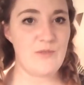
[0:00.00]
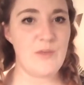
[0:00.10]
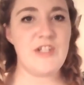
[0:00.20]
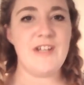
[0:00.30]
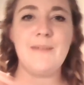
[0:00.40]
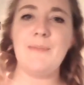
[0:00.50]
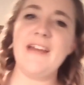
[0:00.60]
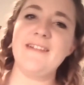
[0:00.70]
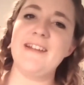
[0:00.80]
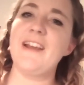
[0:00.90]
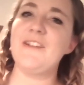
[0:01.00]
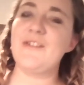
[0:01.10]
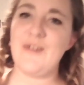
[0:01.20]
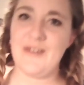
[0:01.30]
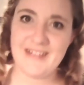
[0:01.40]
which is a blessing and a
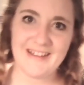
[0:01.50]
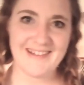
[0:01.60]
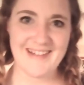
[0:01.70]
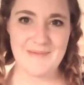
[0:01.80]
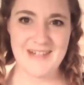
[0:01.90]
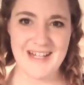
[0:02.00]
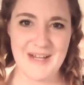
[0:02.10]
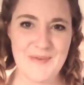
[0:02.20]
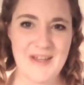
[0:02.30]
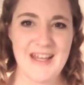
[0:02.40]
curse at the same time,